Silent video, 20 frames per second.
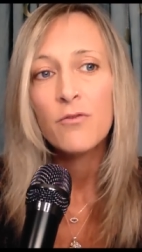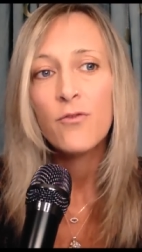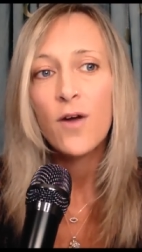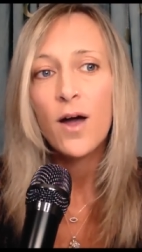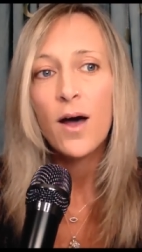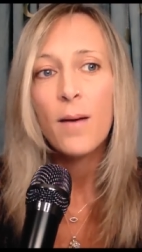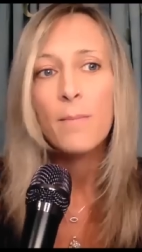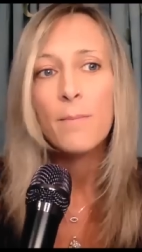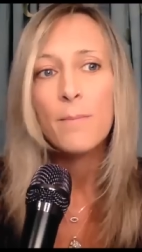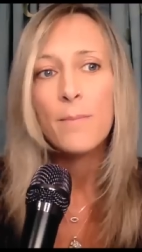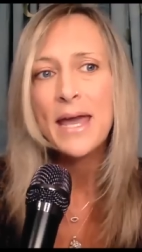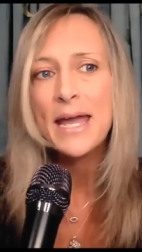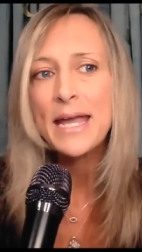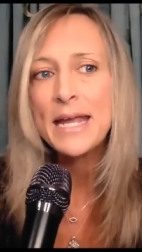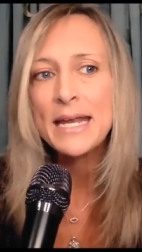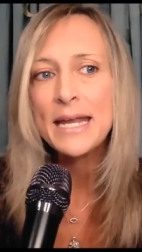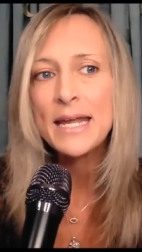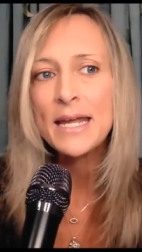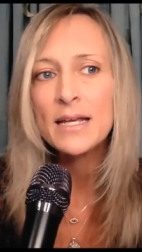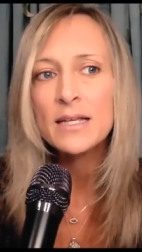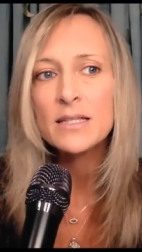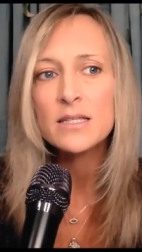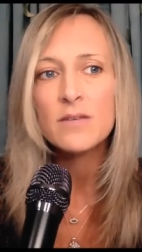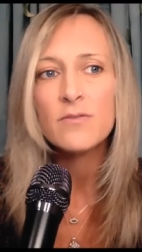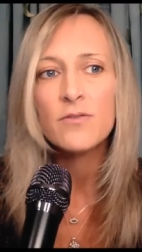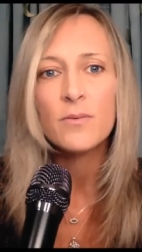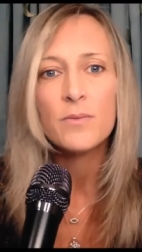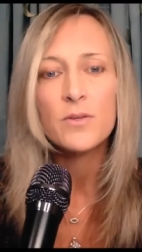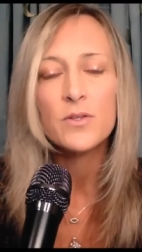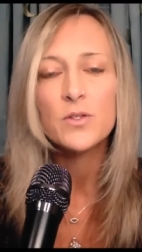from paintings
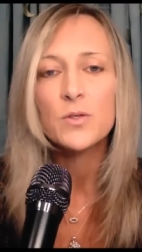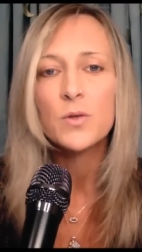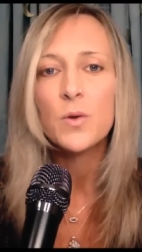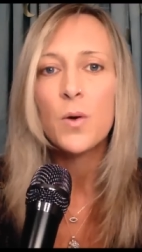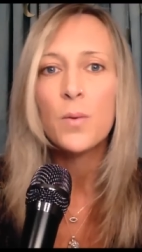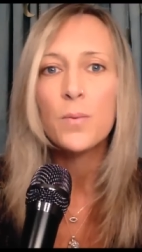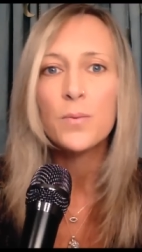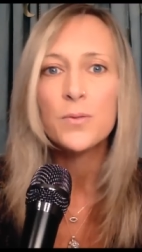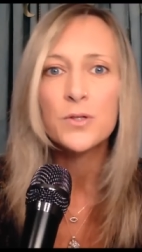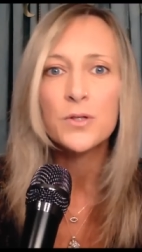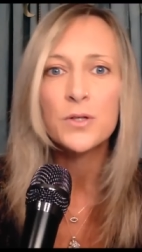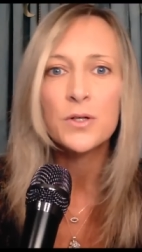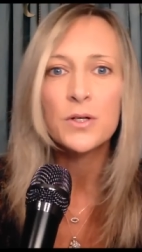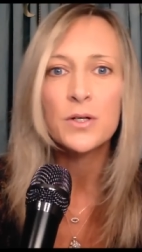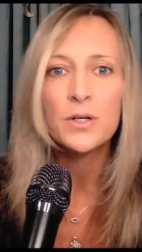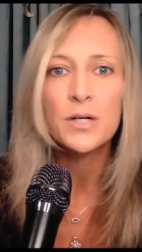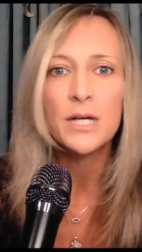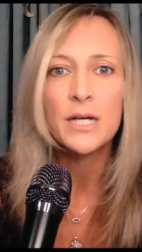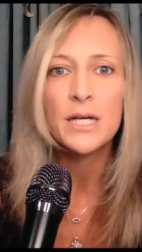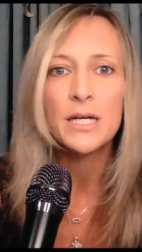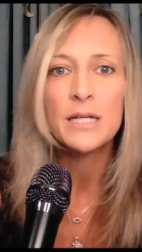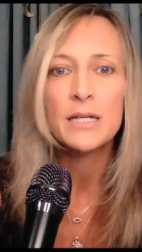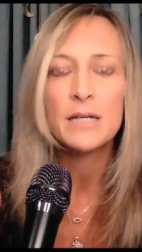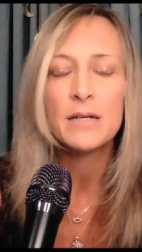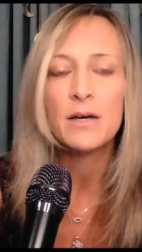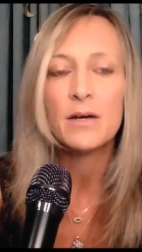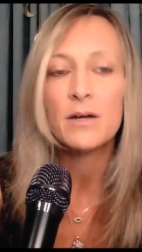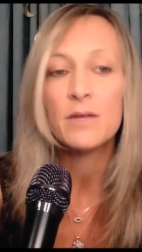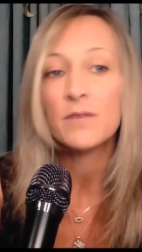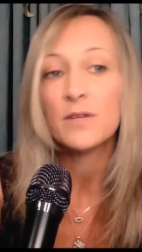and from the sculpture and
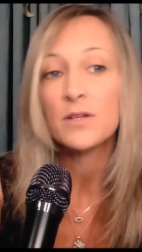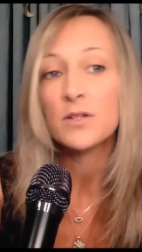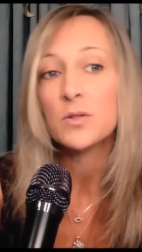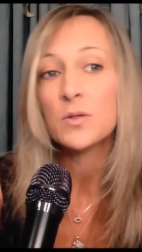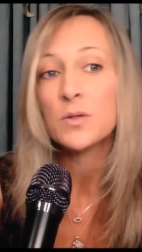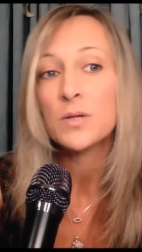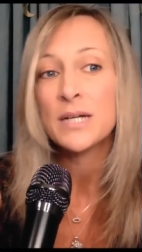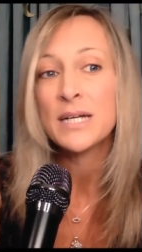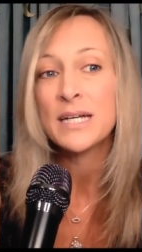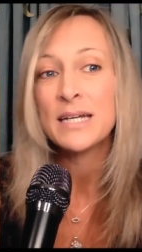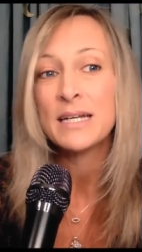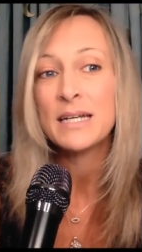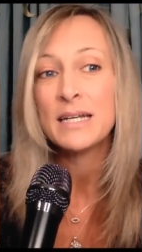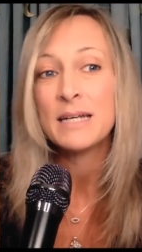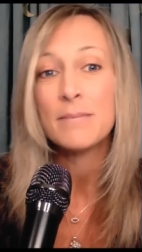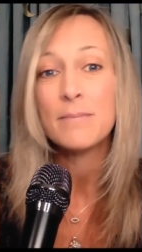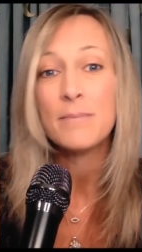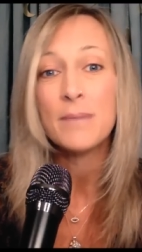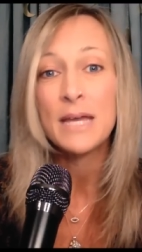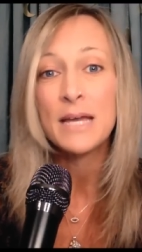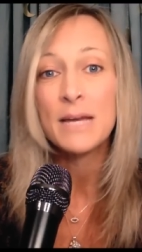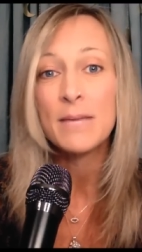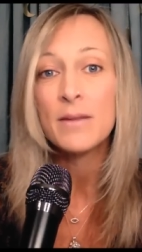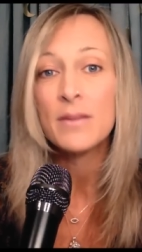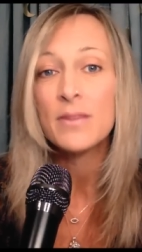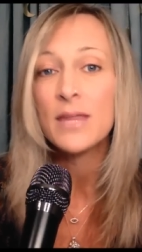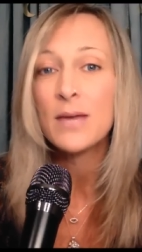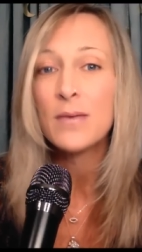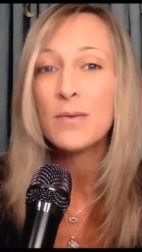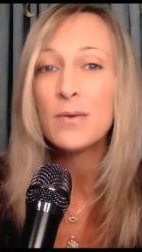on Victorian
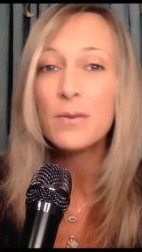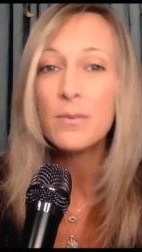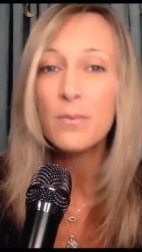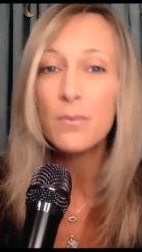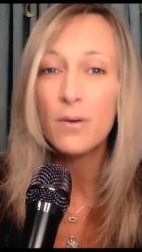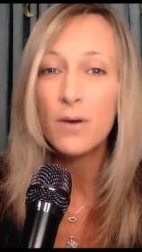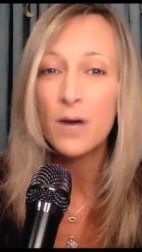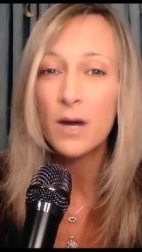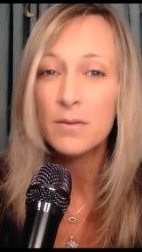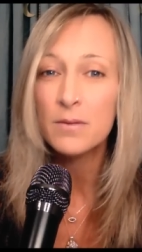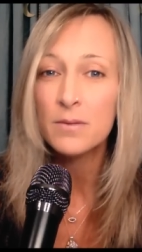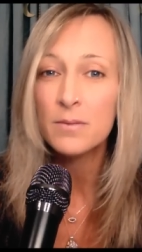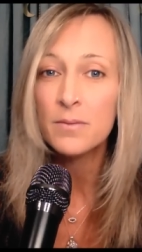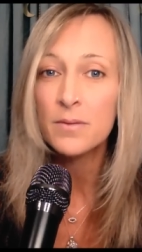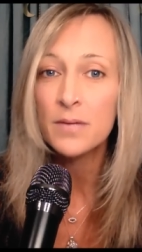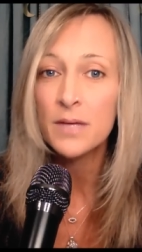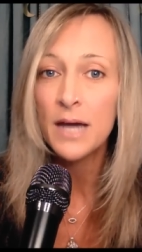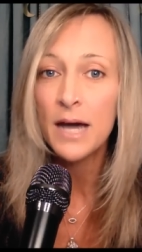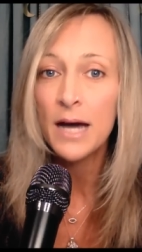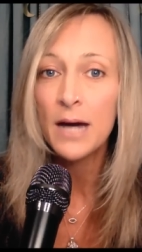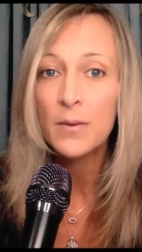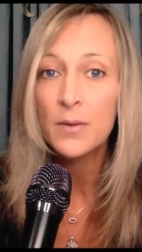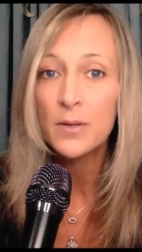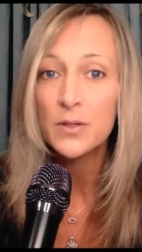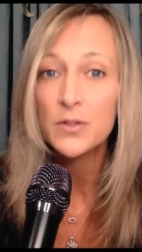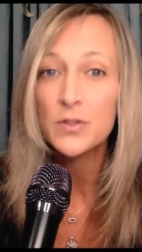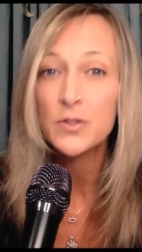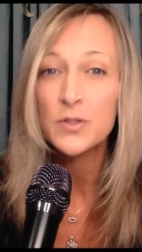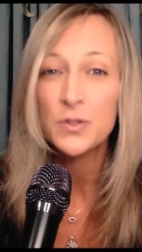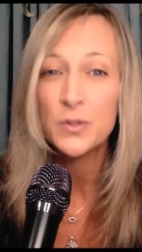embankment. They were probably, I would
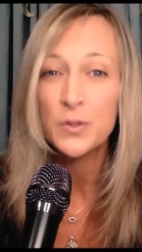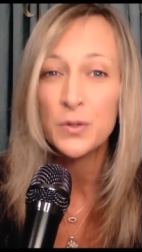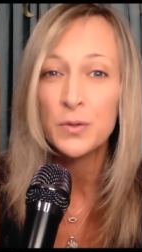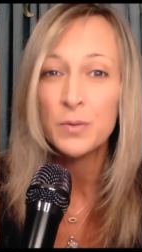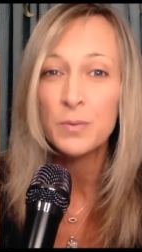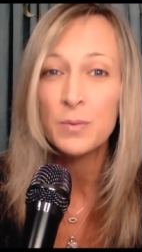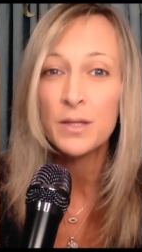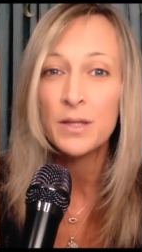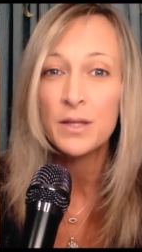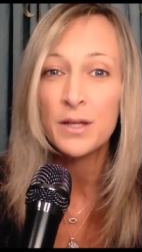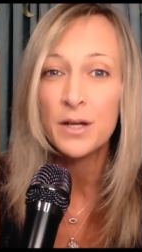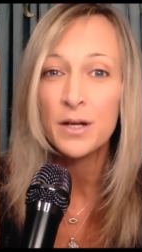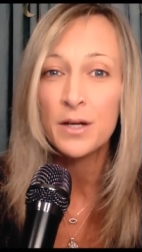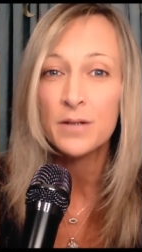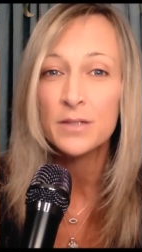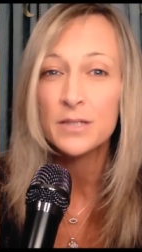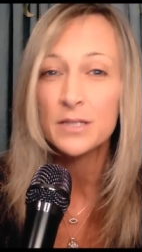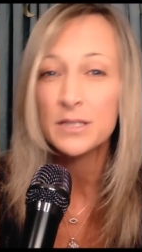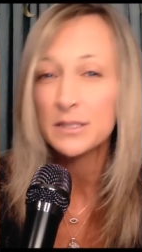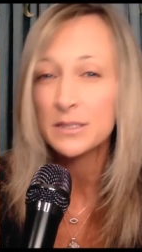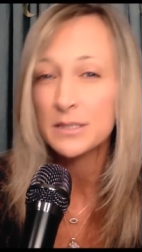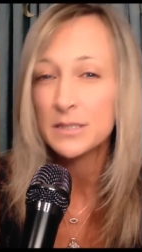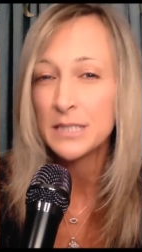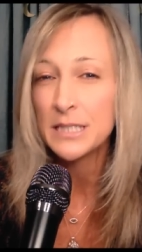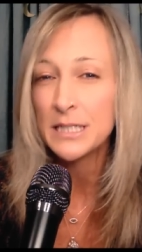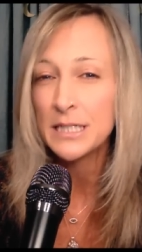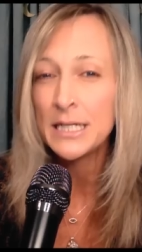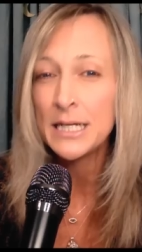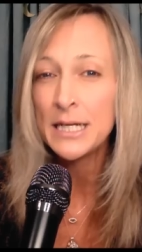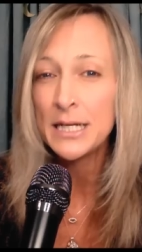assume, in their
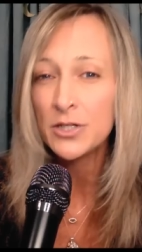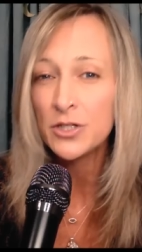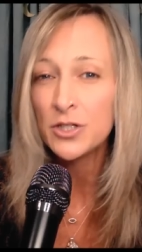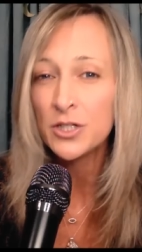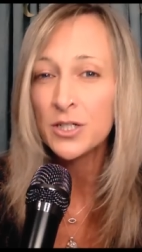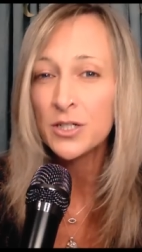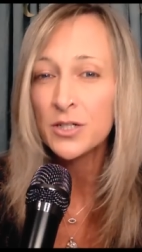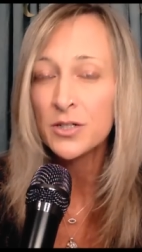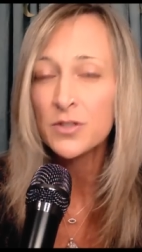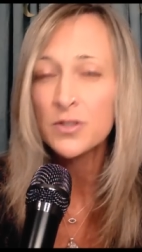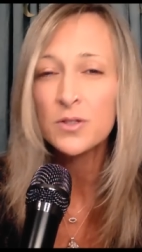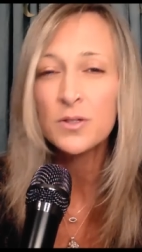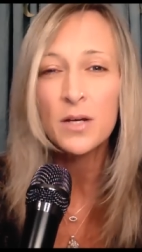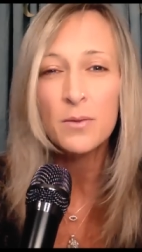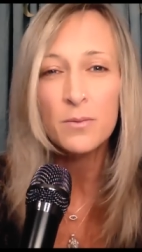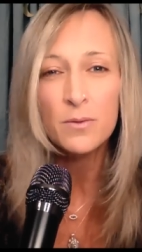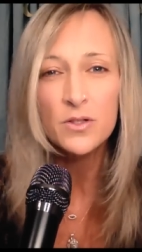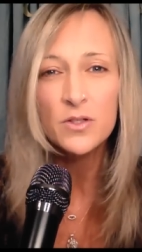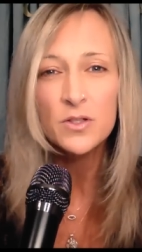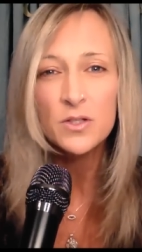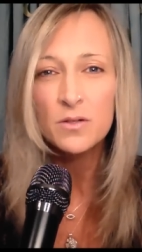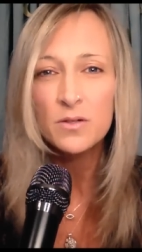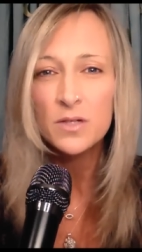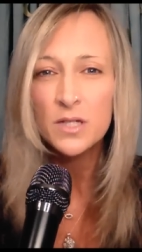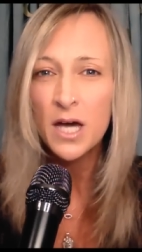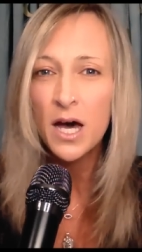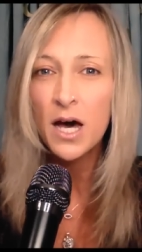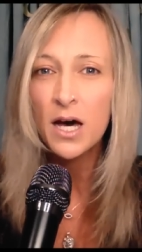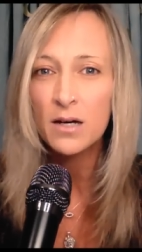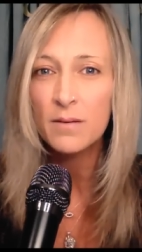teenage years. So they were still
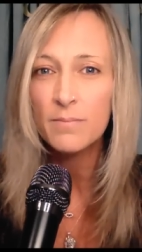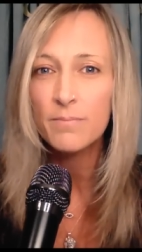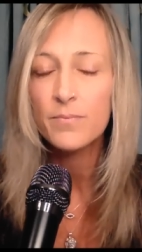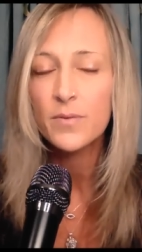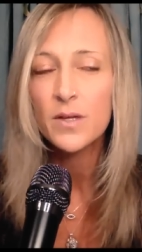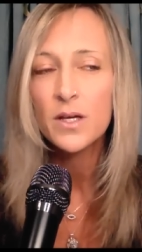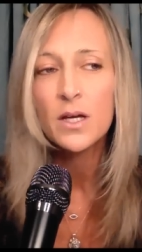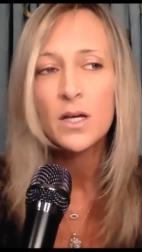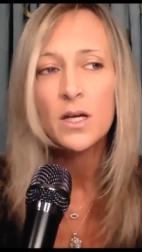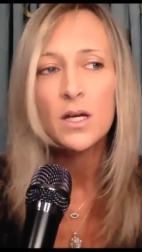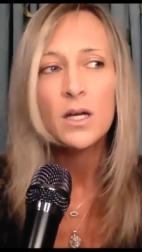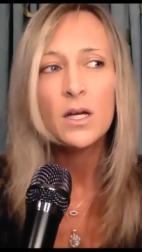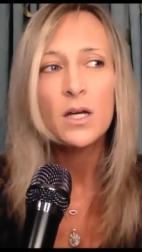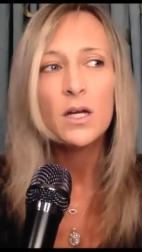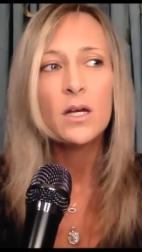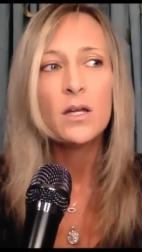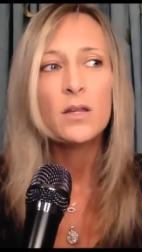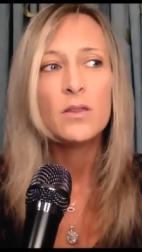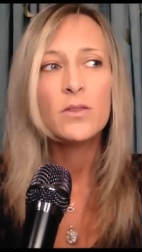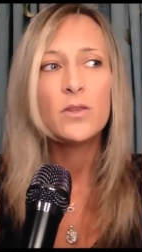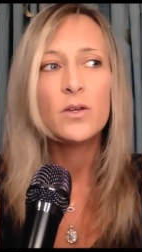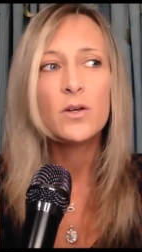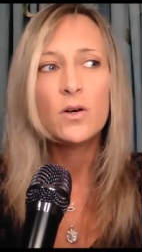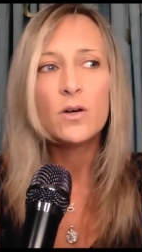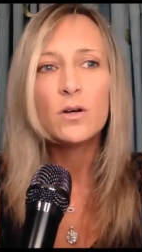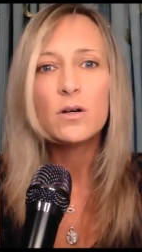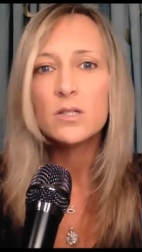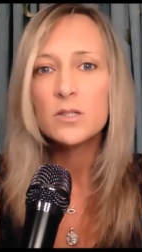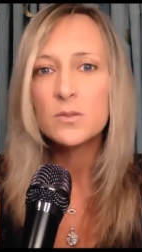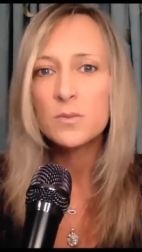young. The
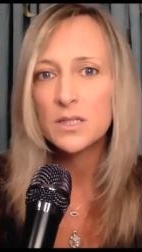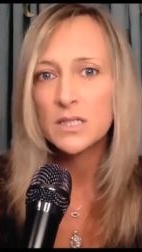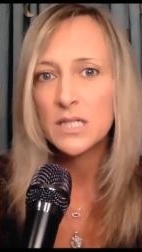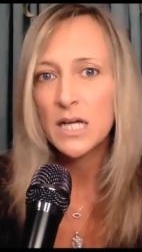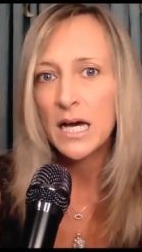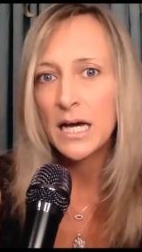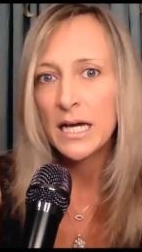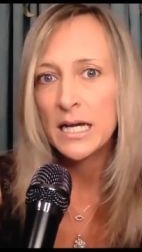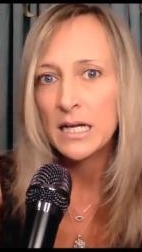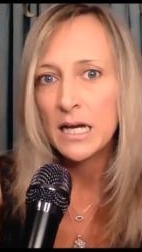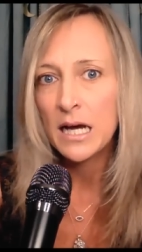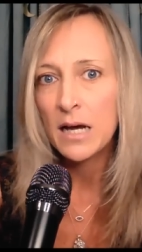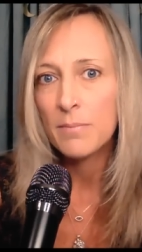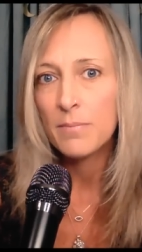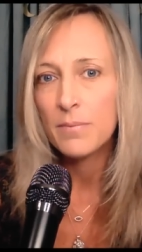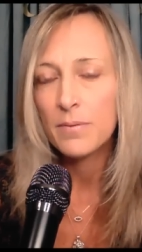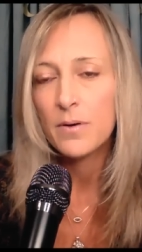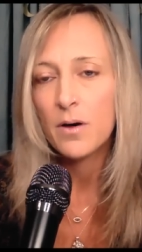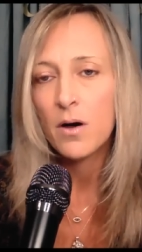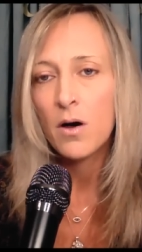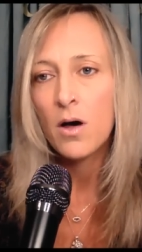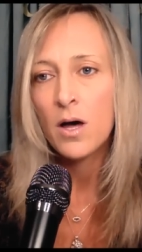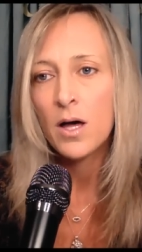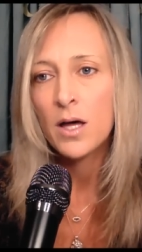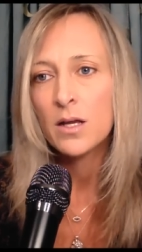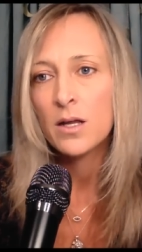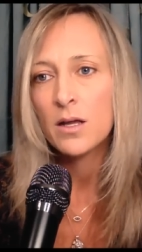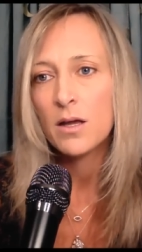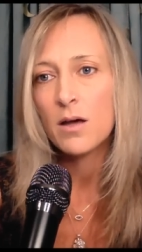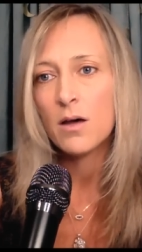girls were tied up
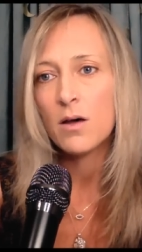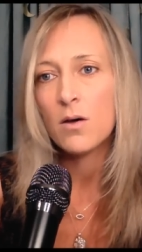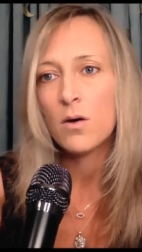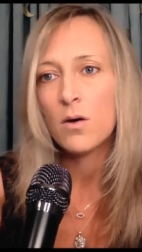on